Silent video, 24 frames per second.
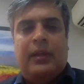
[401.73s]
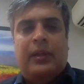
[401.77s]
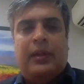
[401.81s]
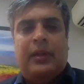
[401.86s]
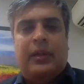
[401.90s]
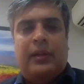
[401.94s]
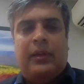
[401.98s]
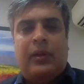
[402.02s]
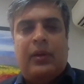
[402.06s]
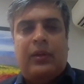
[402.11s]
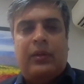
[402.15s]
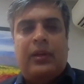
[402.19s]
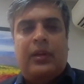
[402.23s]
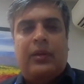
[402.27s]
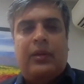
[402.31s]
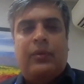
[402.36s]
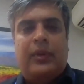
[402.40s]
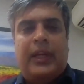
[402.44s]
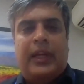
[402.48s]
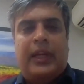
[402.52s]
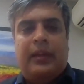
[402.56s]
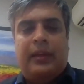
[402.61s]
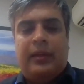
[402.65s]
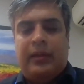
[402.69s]
uh,
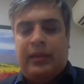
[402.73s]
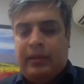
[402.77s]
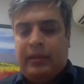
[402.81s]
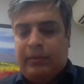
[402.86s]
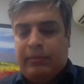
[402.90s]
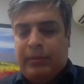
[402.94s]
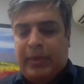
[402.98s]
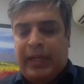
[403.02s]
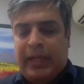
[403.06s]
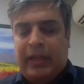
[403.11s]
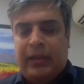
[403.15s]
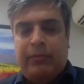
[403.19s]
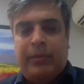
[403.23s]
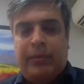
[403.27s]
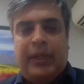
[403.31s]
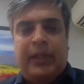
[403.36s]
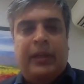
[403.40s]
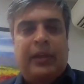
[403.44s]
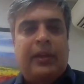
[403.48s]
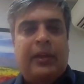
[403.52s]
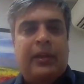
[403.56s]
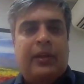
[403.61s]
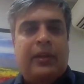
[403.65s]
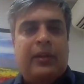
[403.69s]
lockdown and the pandemic,